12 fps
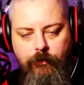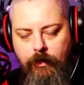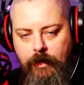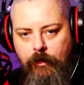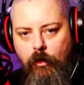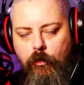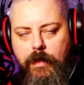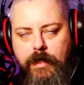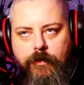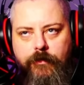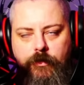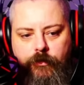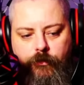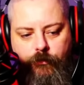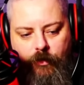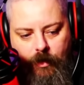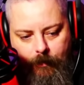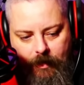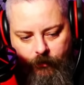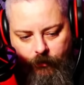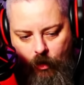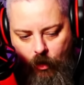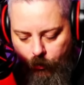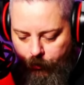Not only does it strike me as
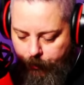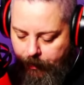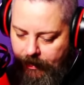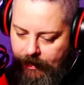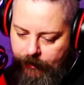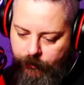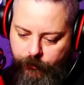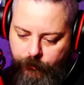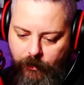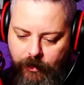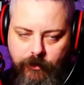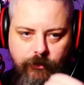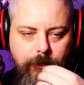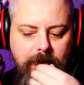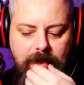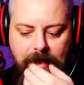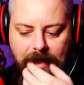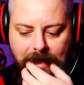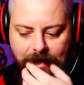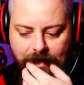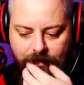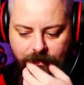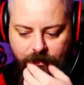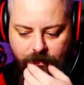odd, but it strikes me
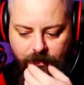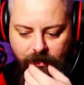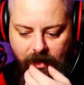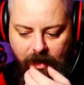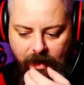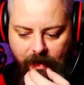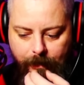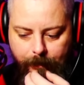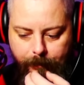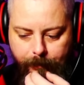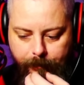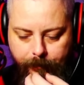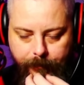as um,